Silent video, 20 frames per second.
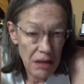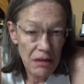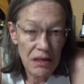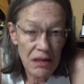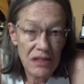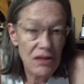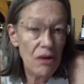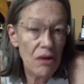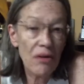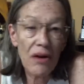
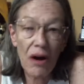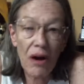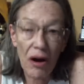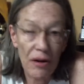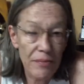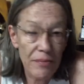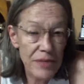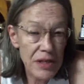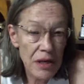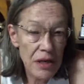It's all
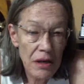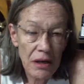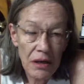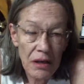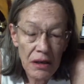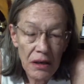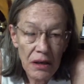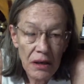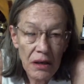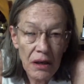carbs.
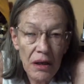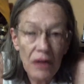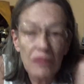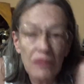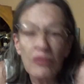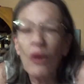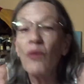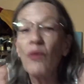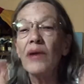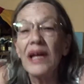
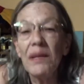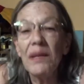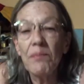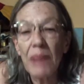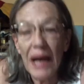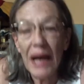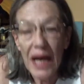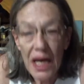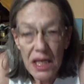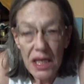Don't eat
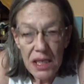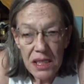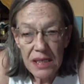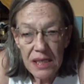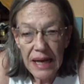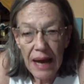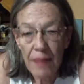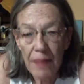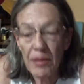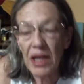plants,
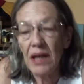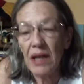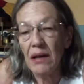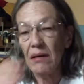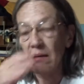damn it.